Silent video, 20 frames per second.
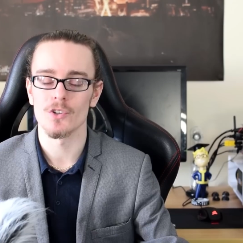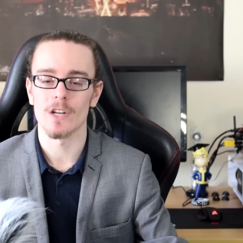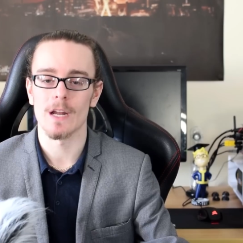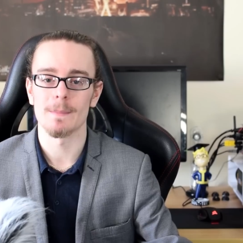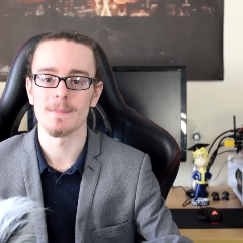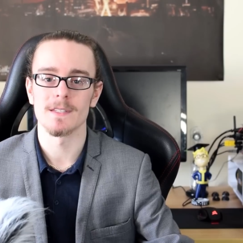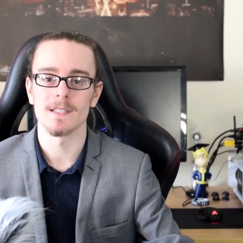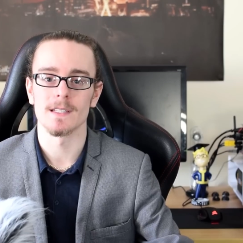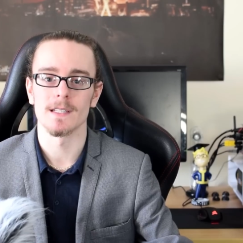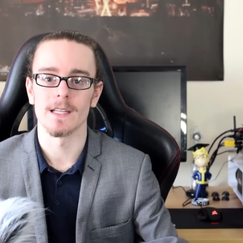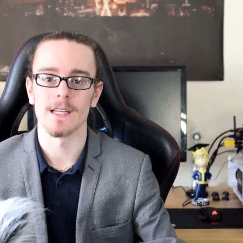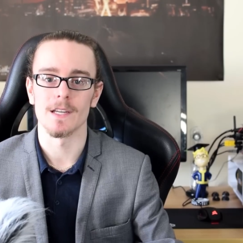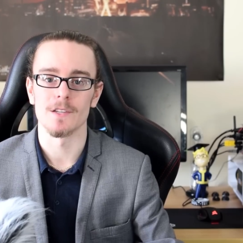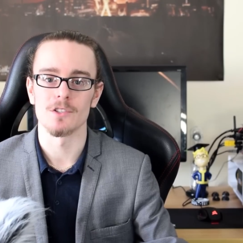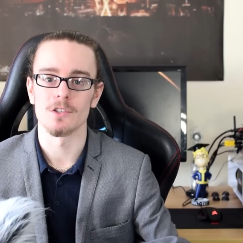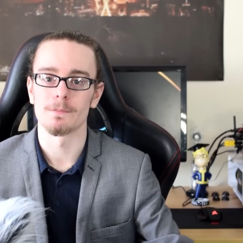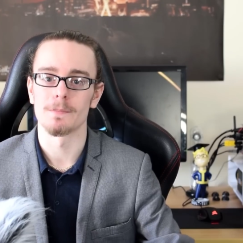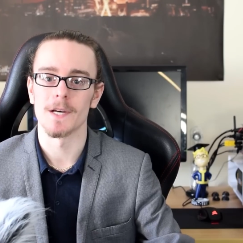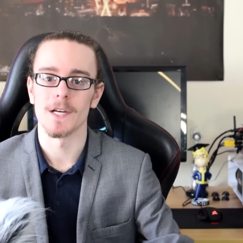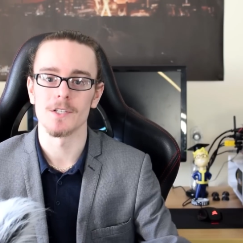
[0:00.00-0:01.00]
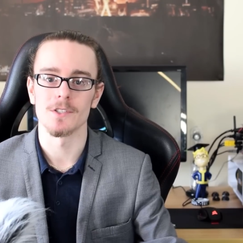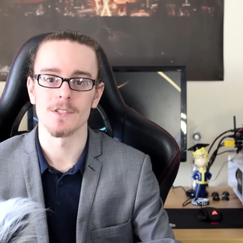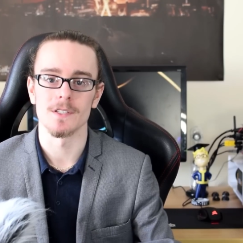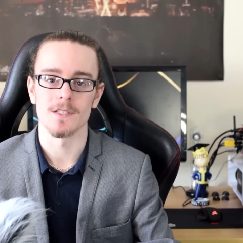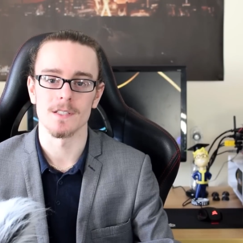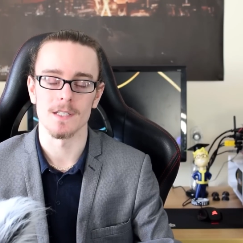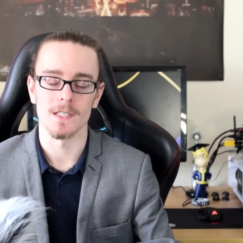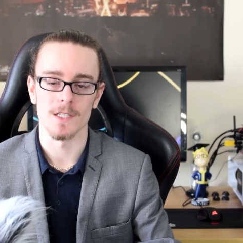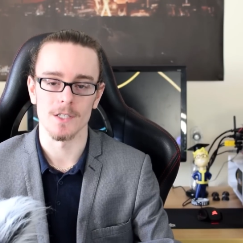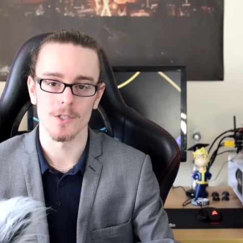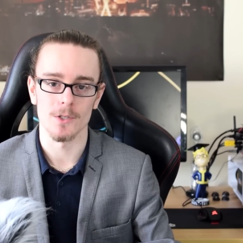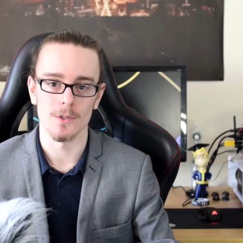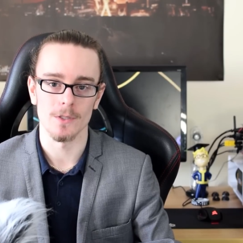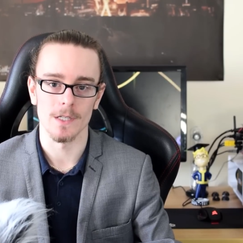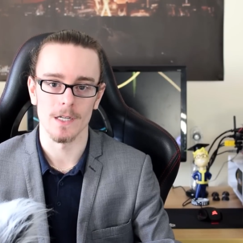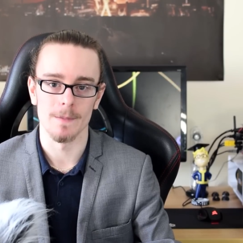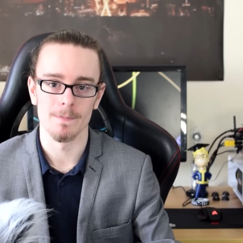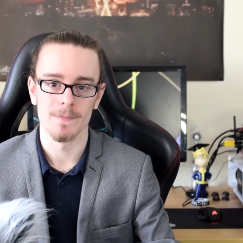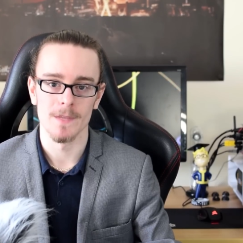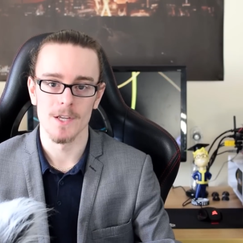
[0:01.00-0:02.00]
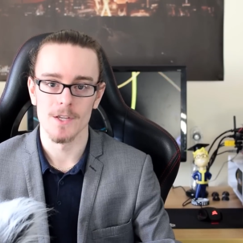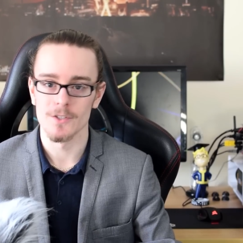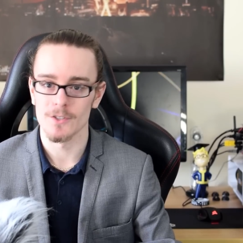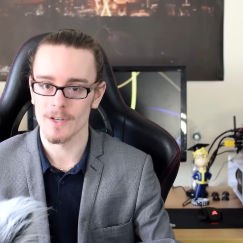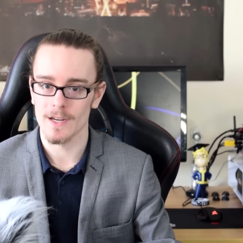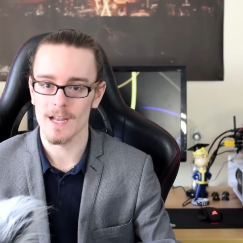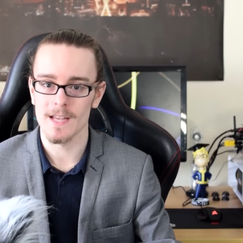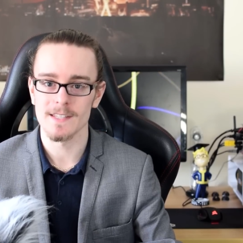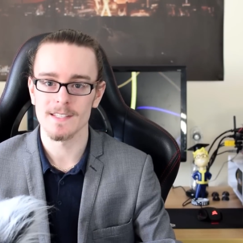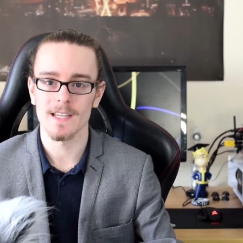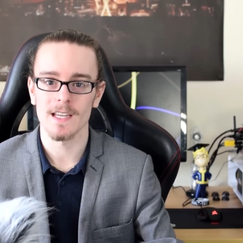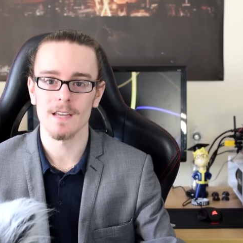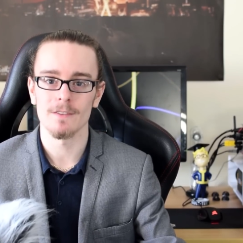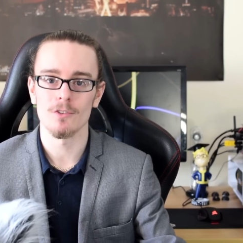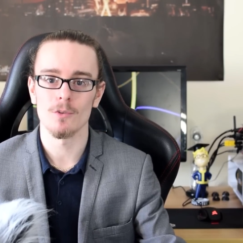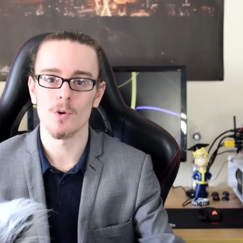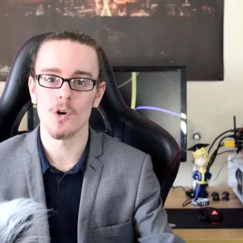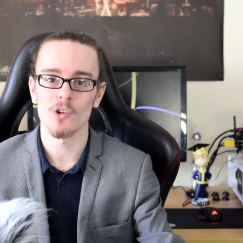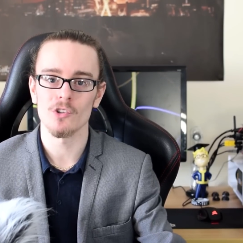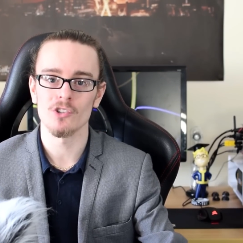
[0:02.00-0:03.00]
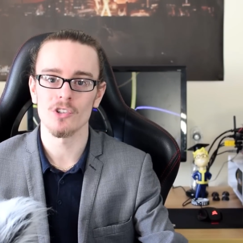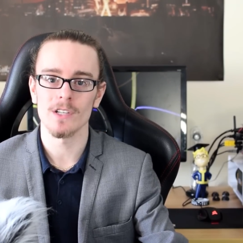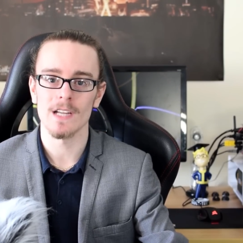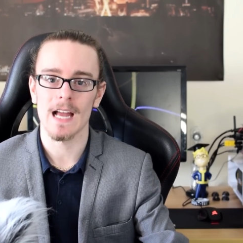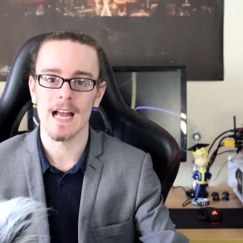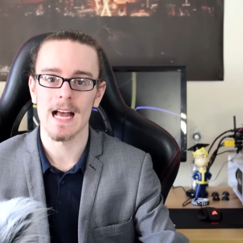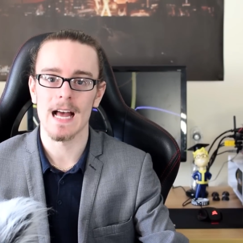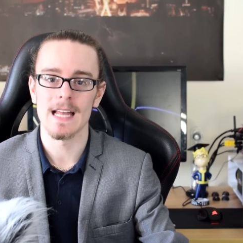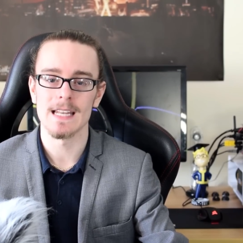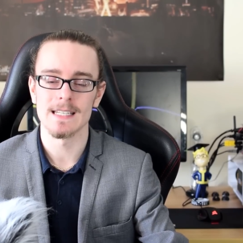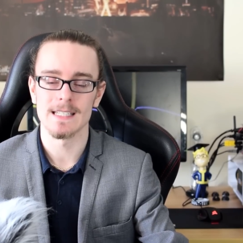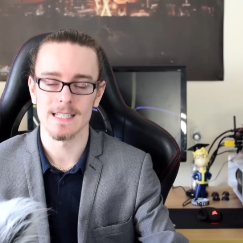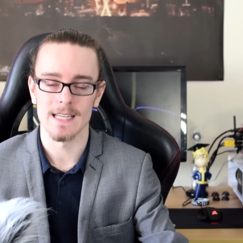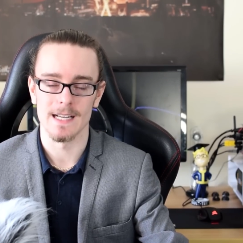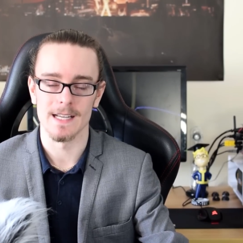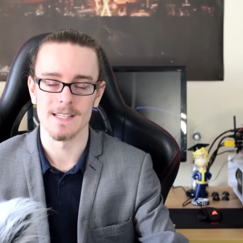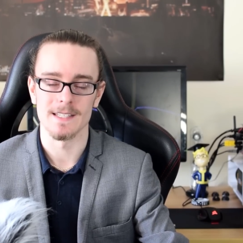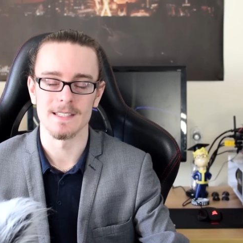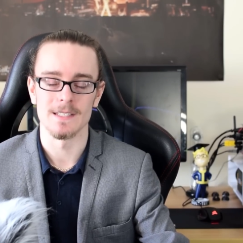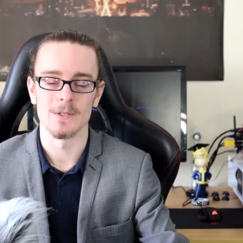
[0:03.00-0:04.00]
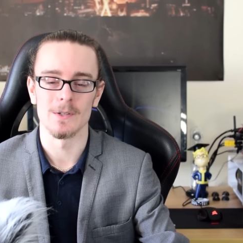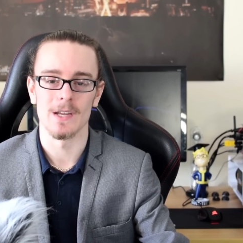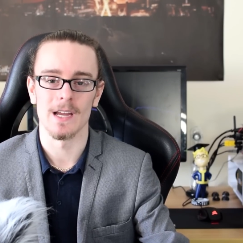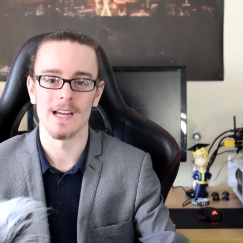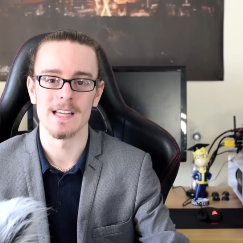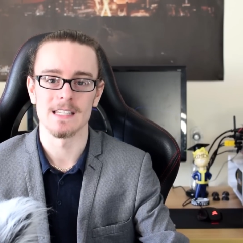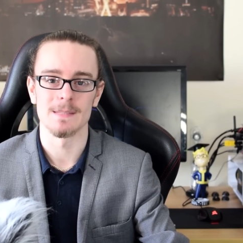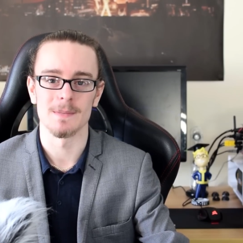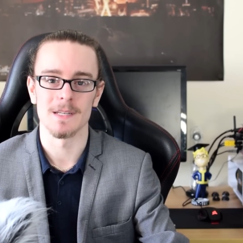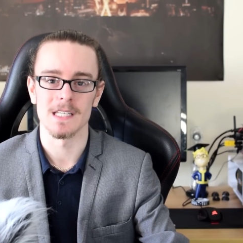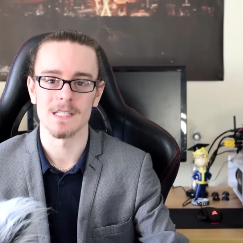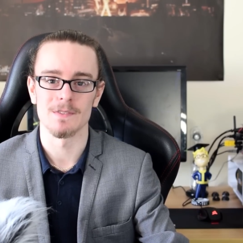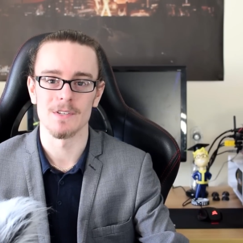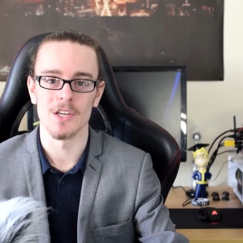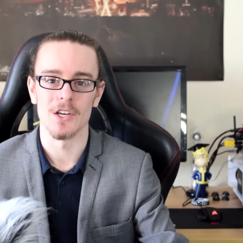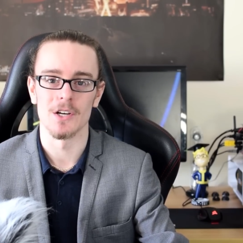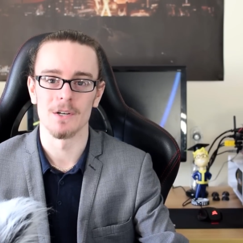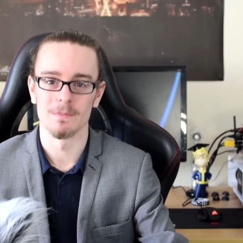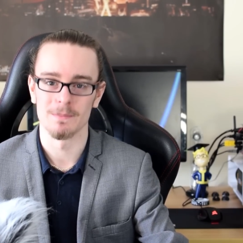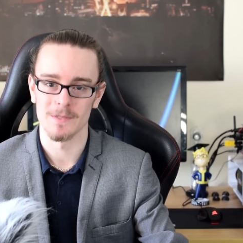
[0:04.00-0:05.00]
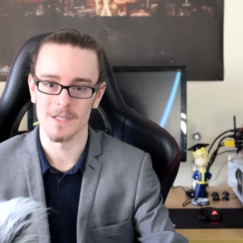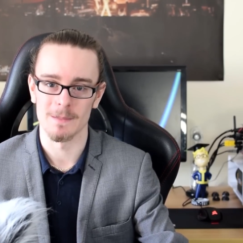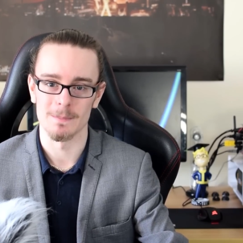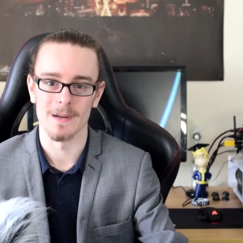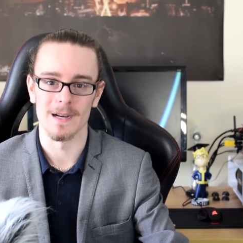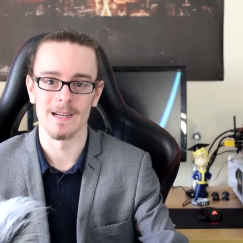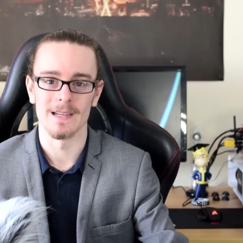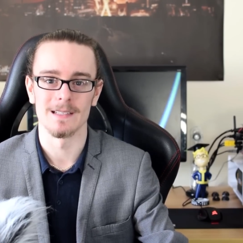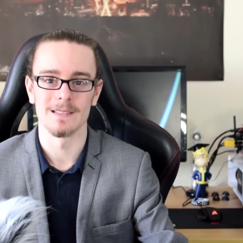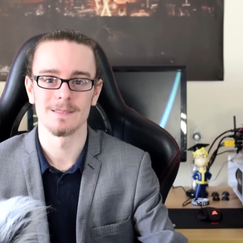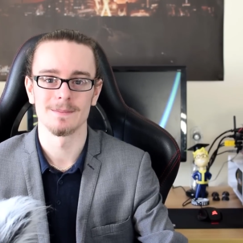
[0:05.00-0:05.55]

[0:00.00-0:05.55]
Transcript: an Amazon link to purchase the cooler. So guys, thank you for watching and yeah, I'll see you guys in the next video. Goodbye.